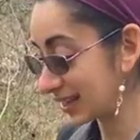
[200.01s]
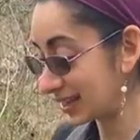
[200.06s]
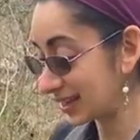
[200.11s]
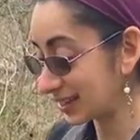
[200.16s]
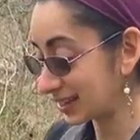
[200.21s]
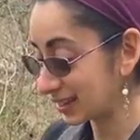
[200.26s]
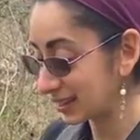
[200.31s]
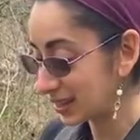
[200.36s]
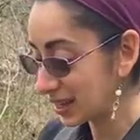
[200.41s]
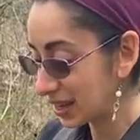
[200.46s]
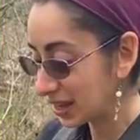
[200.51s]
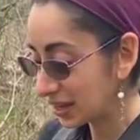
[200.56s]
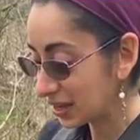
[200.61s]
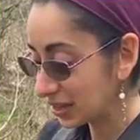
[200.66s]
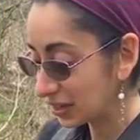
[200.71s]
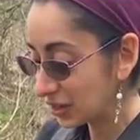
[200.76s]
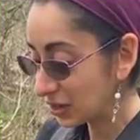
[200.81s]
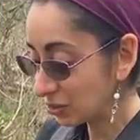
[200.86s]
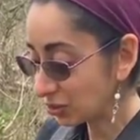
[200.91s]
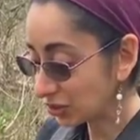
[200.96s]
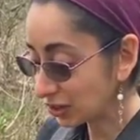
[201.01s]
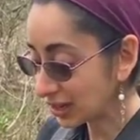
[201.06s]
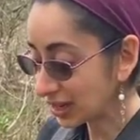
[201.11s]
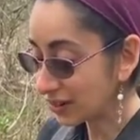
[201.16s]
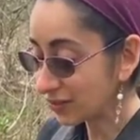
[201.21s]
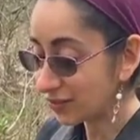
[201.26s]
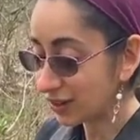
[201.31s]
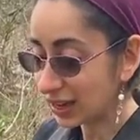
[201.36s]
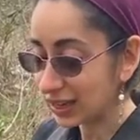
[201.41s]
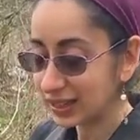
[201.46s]
It is usually
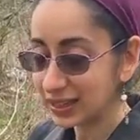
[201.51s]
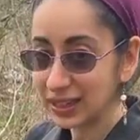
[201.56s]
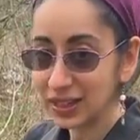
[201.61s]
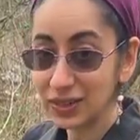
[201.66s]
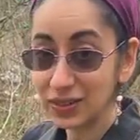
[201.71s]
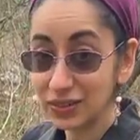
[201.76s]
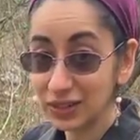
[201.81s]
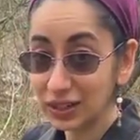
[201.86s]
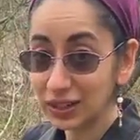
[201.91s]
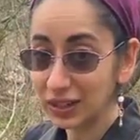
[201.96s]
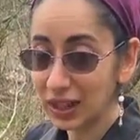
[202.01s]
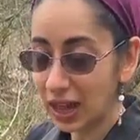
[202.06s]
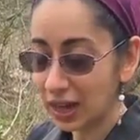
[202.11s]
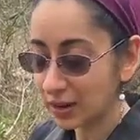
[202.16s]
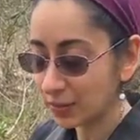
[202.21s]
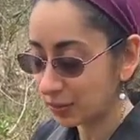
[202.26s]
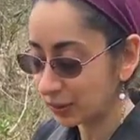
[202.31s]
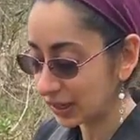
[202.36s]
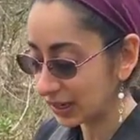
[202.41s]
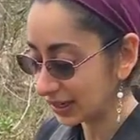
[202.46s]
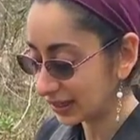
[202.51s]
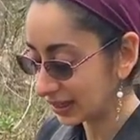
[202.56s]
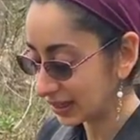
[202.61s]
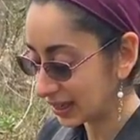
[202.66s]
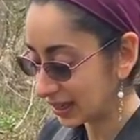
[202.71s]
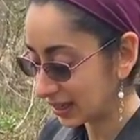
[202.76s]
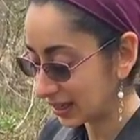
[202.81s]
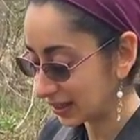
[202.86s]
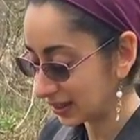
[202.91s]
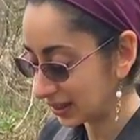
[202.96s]
invasive in a lot of
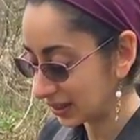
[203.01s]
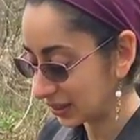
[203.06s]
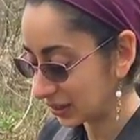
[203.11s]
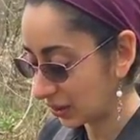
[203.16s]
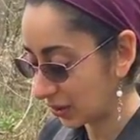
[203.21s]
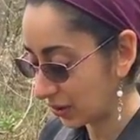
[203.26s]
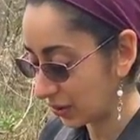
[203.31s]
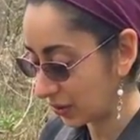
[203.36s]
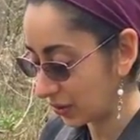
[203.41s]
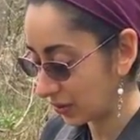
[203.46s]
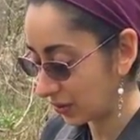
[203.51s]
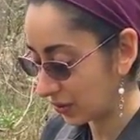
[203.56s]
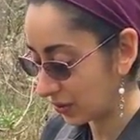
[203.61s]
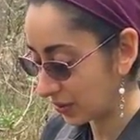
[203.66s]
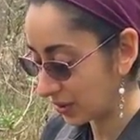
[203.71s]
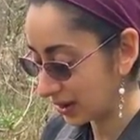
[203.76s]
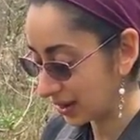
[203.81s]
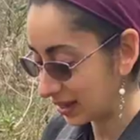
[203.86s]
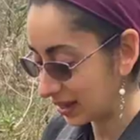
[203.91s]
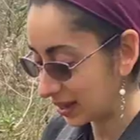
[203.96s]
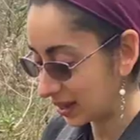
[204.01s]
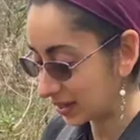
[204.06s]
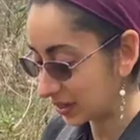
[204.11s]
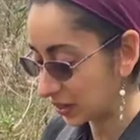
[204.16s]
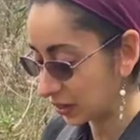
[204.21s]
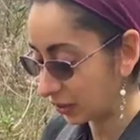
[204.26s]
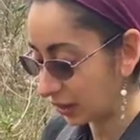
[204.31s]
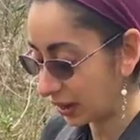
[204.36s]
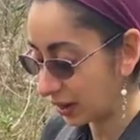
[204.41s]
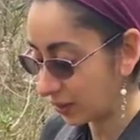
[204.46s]
places, so it's
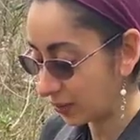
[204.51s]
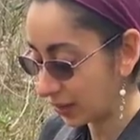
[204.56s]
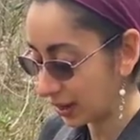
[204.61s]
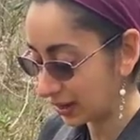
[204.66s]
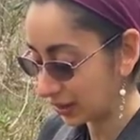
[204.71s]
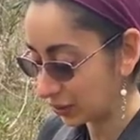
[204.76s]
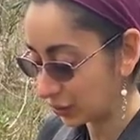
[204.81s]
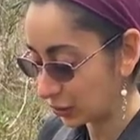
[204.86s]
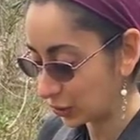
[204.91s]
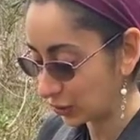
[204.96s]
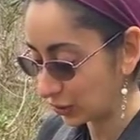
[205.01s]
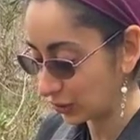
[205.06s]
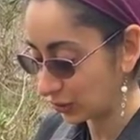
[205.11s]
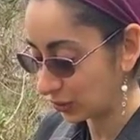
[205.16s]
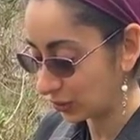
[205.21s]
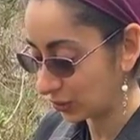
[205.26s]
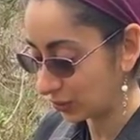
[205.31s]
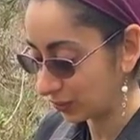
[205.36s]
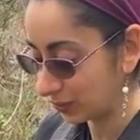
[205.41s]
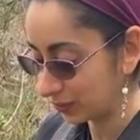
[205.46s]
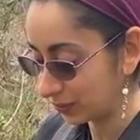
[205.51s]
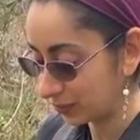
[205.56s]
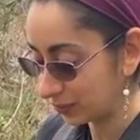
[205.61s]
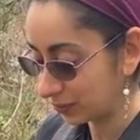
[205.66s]
a great one to